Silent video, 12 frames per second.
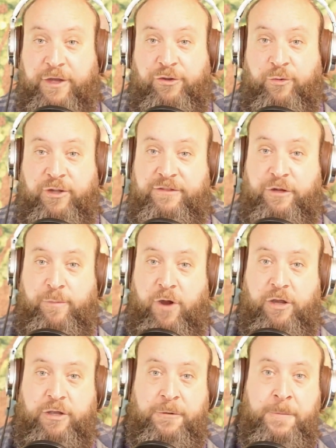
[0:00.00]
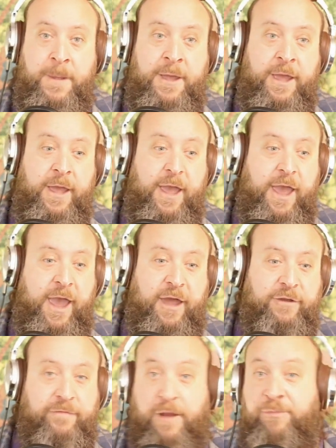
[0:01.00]
do at Deer Park,
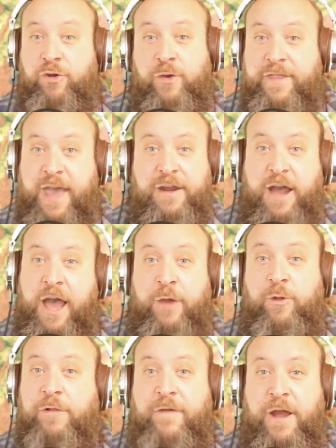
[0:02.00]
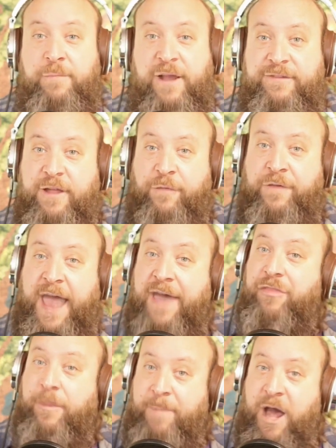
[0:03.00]
and if I'm doing that, I will find myself
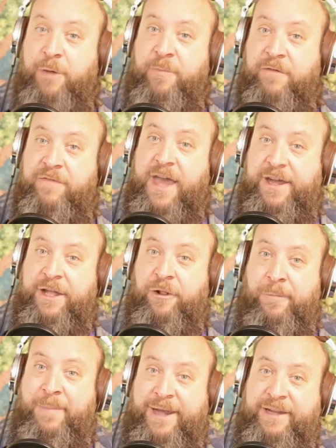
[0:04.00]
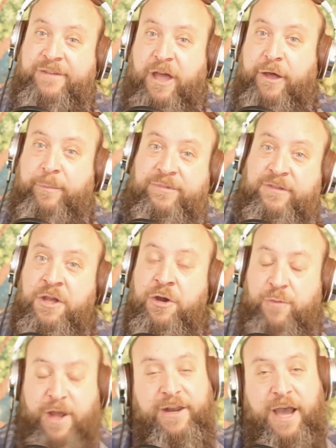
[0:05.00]
at the bottom of that hill many times,
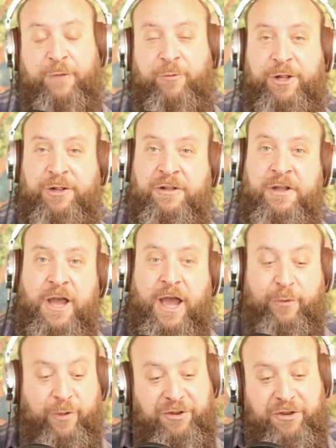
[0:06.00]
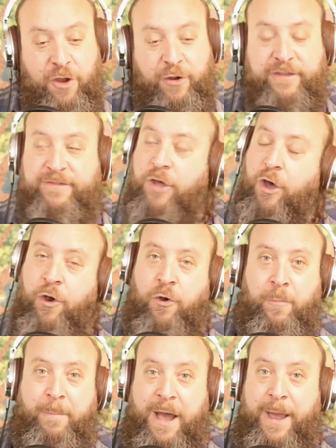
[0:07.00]
right? I will notice,
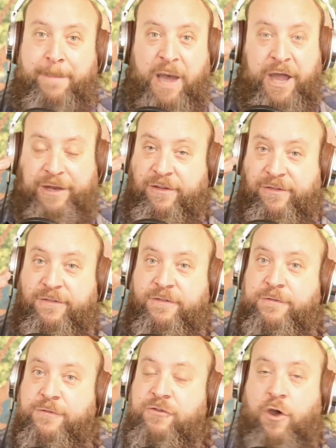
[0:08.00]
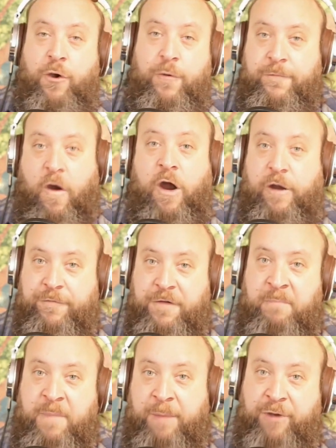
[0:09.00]
oh, my mind is so far
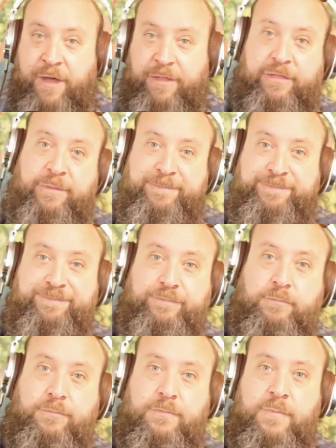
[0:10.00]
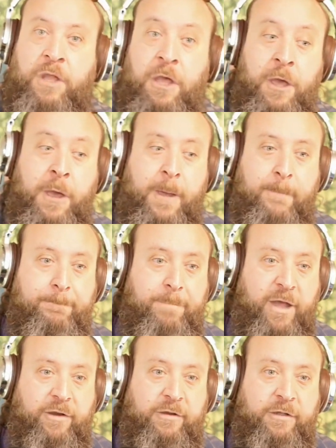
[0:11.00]
from my breath. But